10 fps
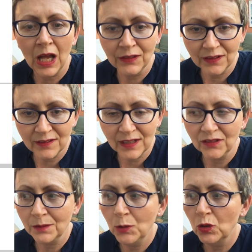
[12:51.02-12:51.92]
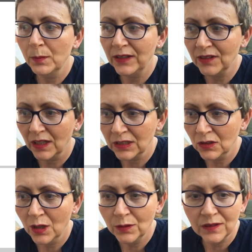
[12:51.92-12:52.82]
understanding more about
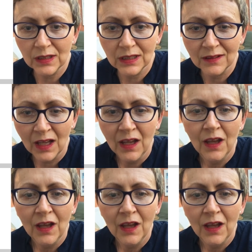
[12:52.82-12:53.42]
diagnosis,